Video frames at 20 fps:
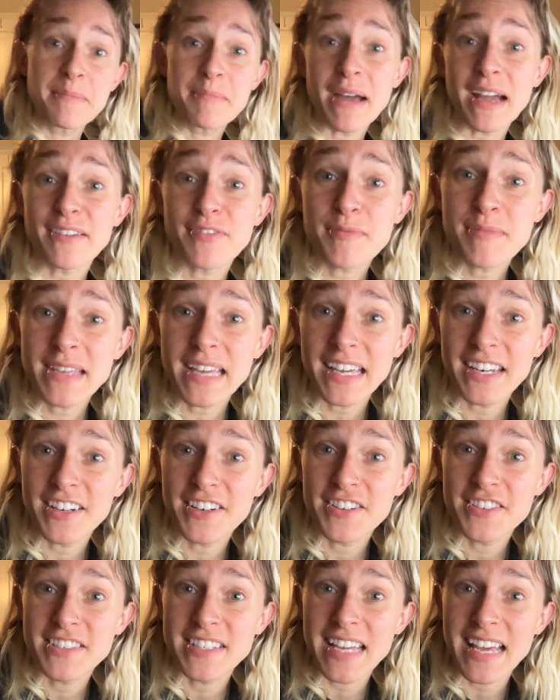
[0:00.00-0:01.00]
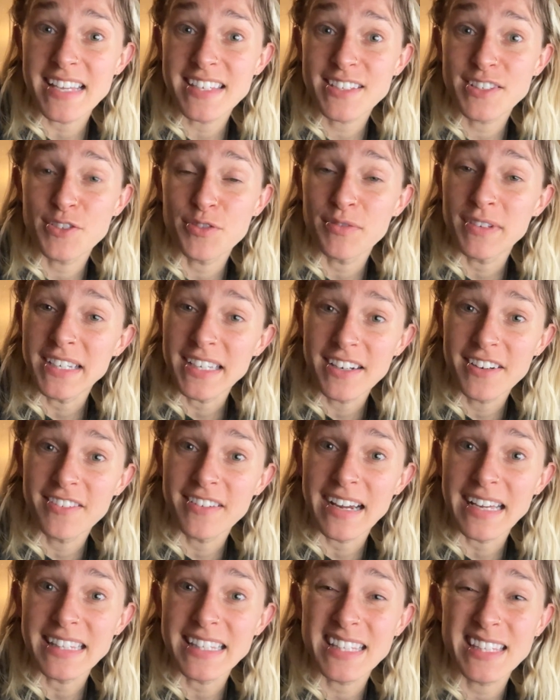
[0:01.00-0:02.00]
Back from the editor's desk to
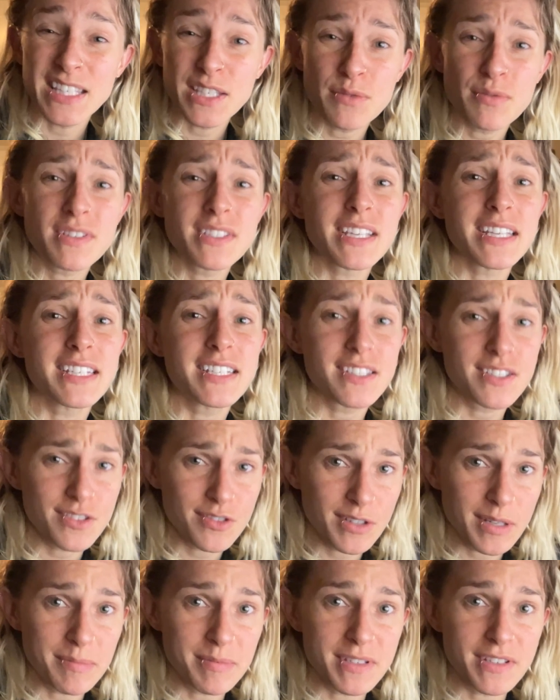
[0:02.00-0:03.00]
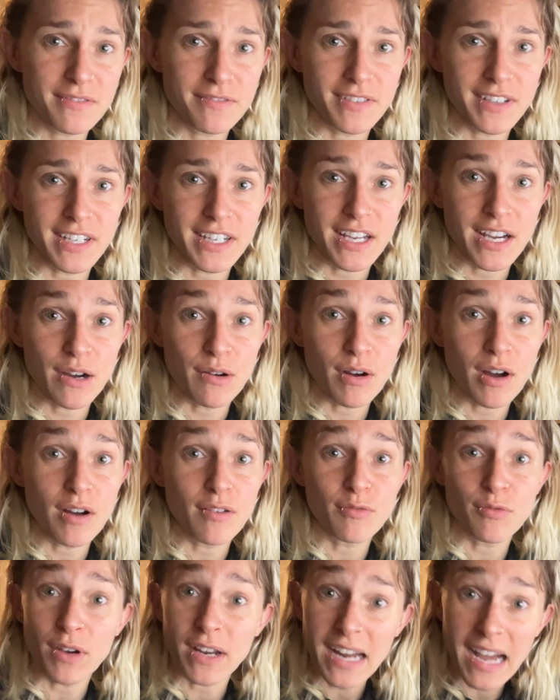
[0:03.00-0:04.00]
reiterate that this was a descriptive video
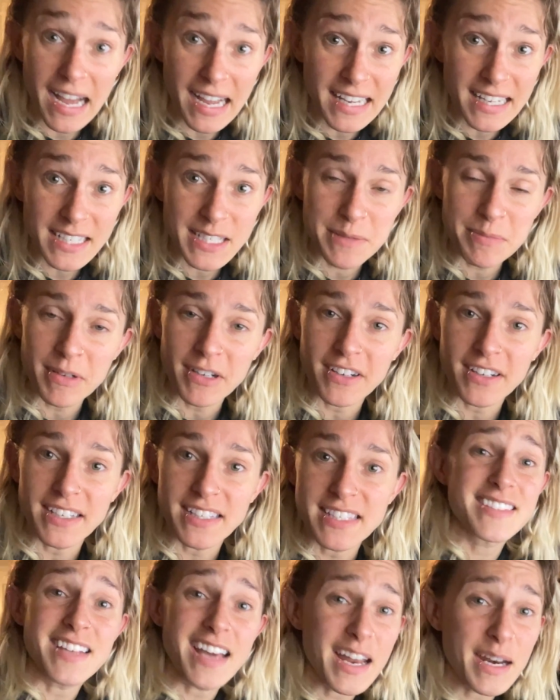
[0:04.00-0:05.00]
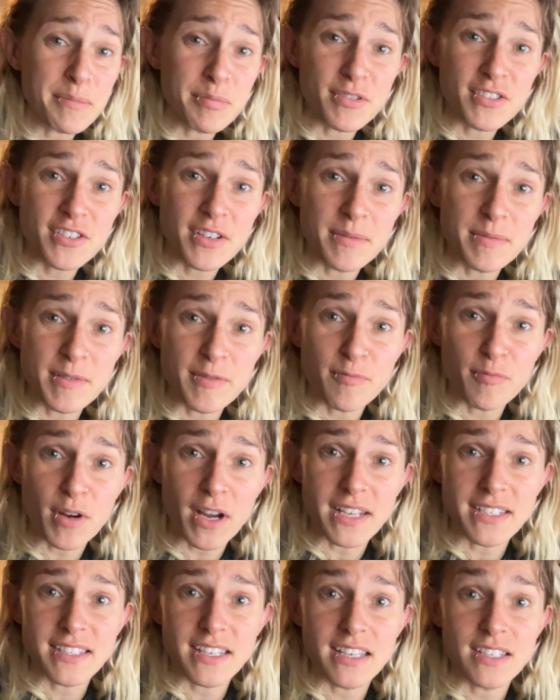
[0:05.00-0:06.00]
of what I experienced, not a prescriptive
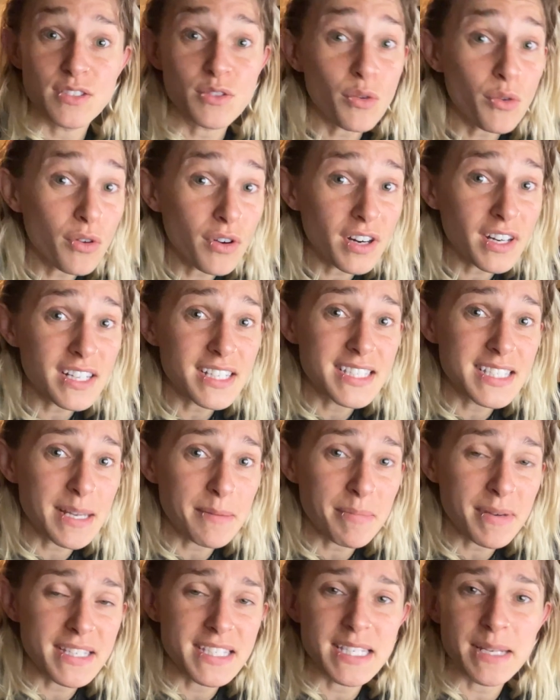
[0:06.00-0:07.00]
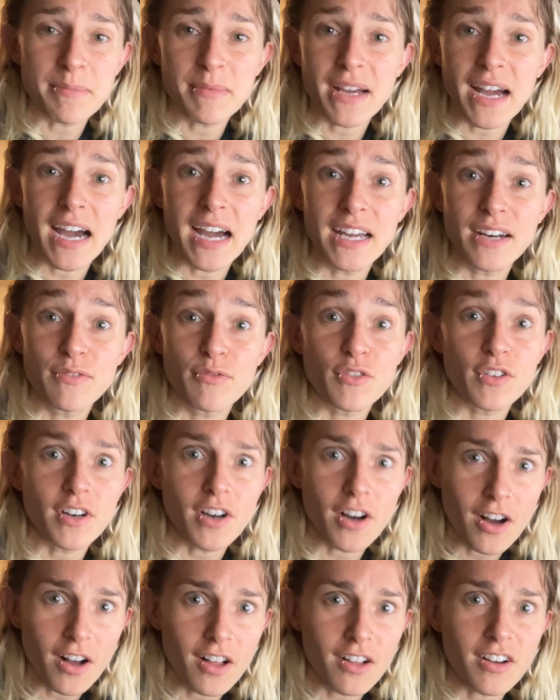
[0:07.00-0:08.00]
process or a step by step guide for
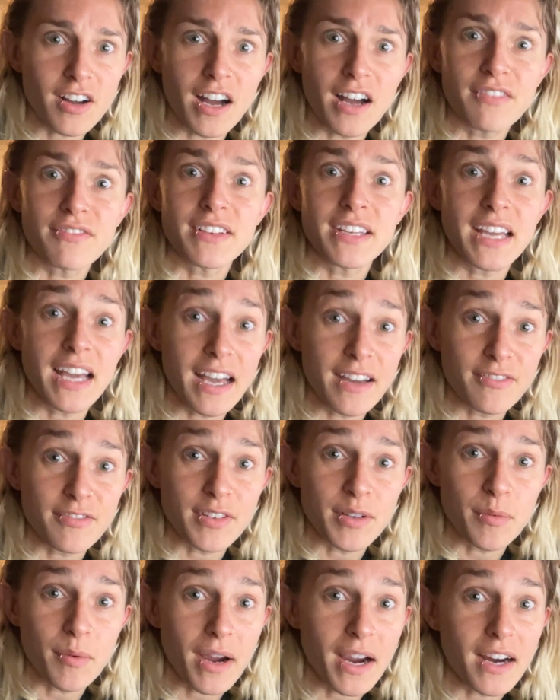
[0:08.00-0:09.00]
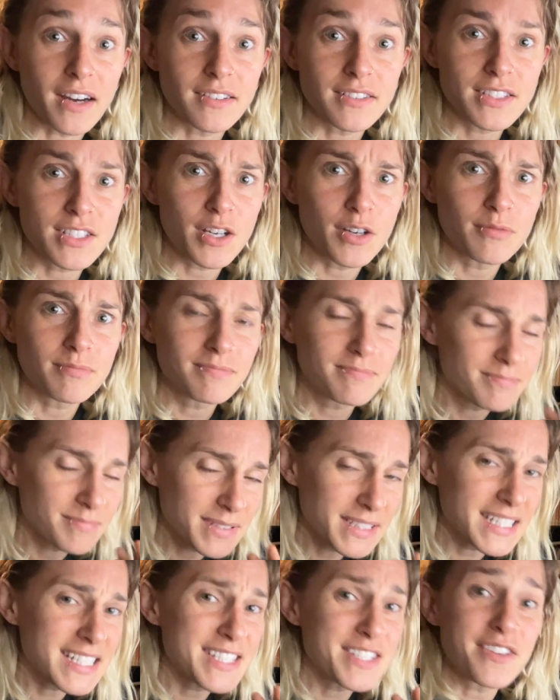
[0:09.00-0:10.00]
all coffee everywhere. So
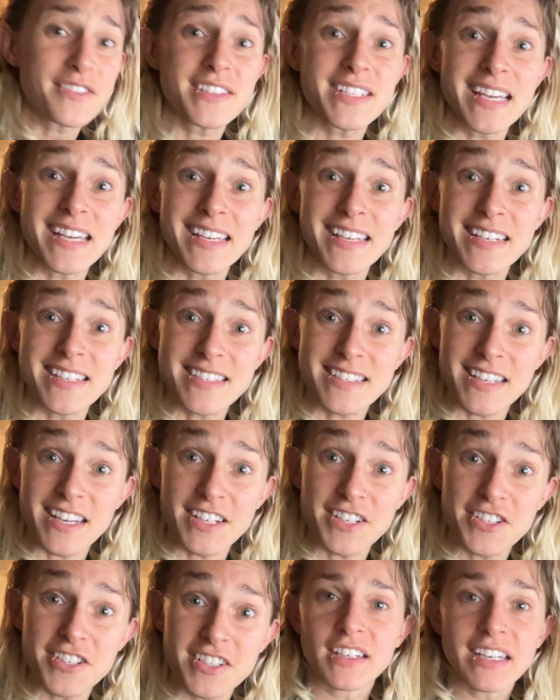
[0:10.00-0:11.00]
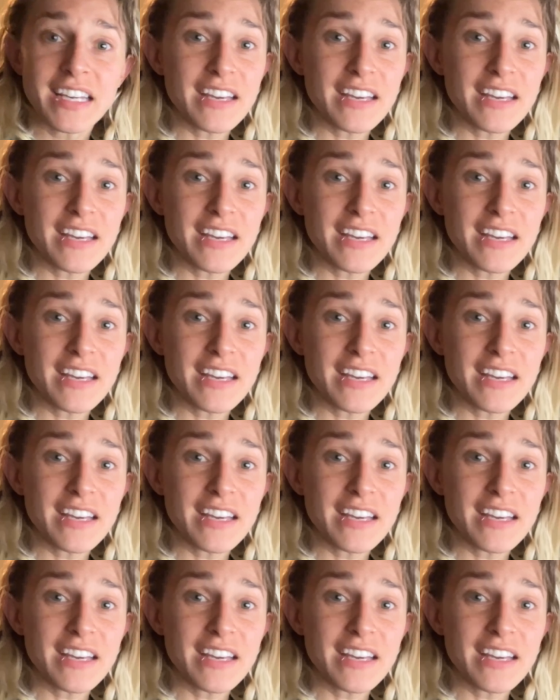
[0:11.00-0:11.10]
please don't take it as such.